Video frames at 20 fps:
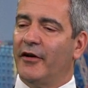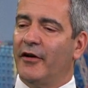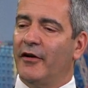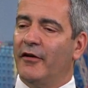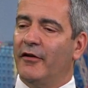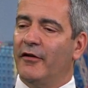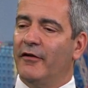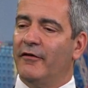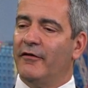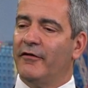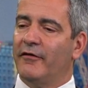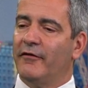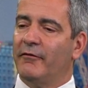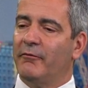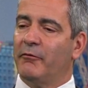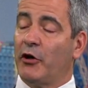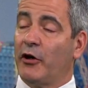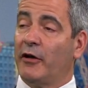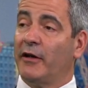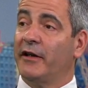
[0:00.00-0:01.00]
of
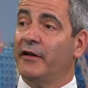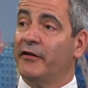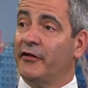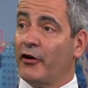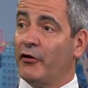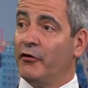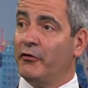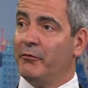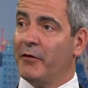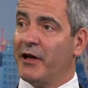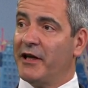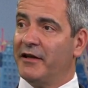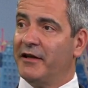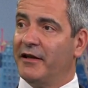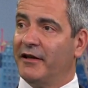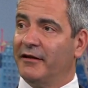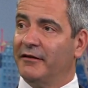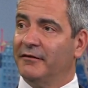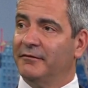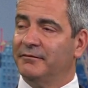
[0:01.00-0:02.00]
partly its own
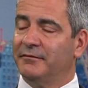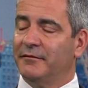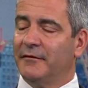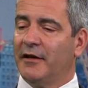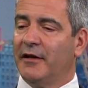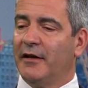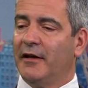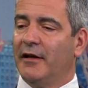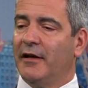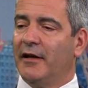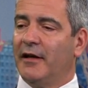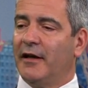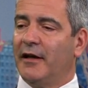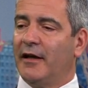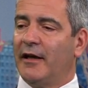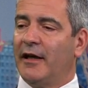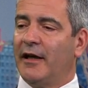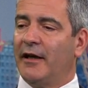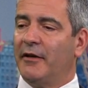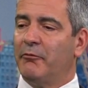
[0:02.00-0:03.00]
making
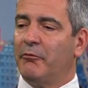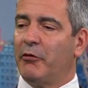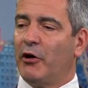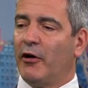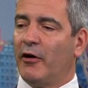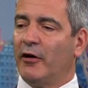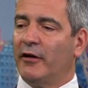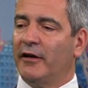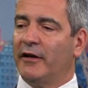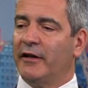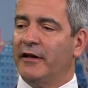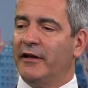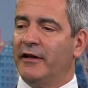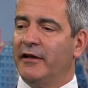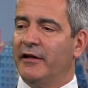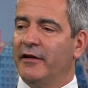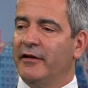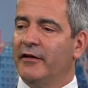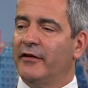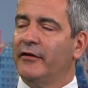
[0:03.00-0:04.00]
and
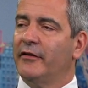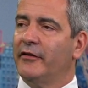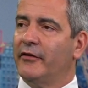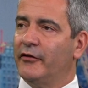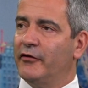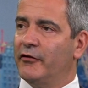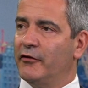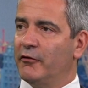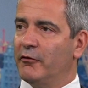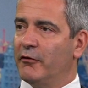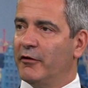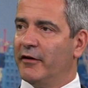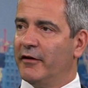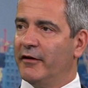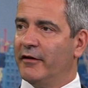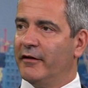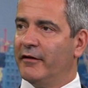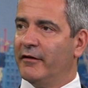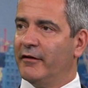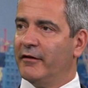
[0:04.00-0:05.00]
partly to do
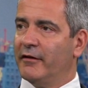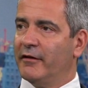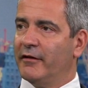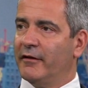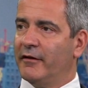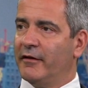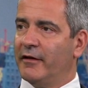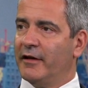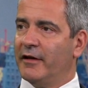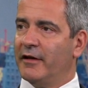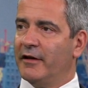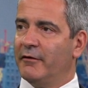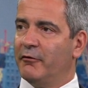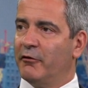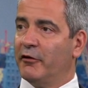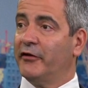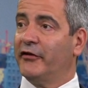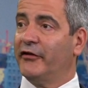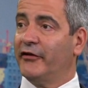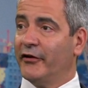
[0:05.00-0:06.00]
with the
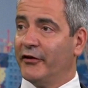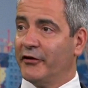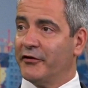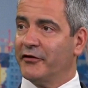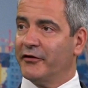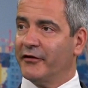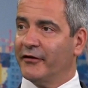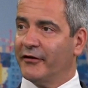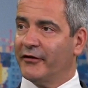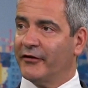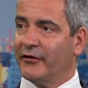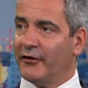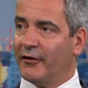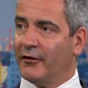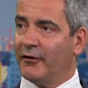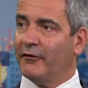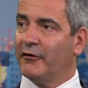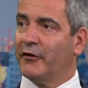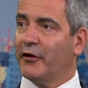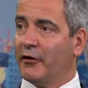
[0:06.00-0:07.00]
resurgence
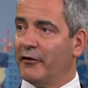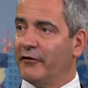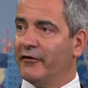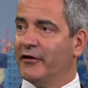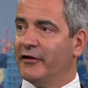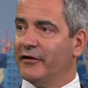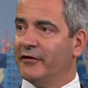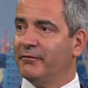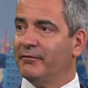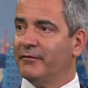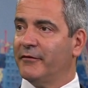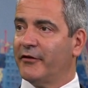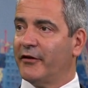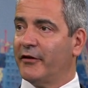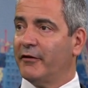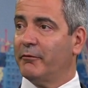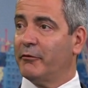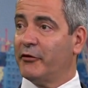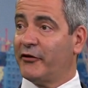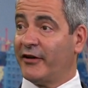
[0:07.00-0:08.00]
of COVID,
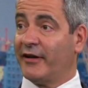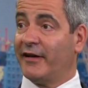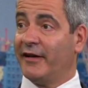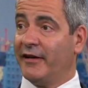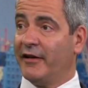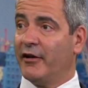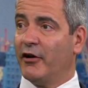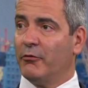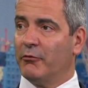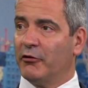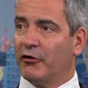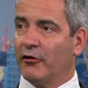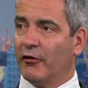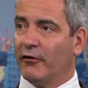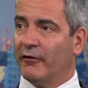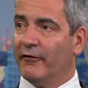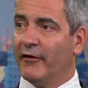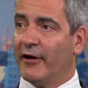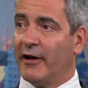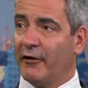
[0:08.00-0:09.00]
so particularly the
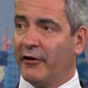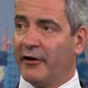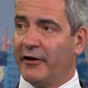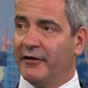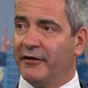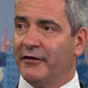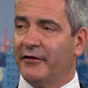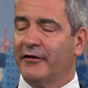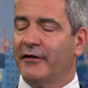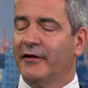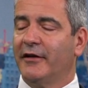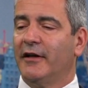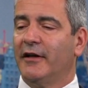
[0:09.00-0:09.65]
Omicron variant.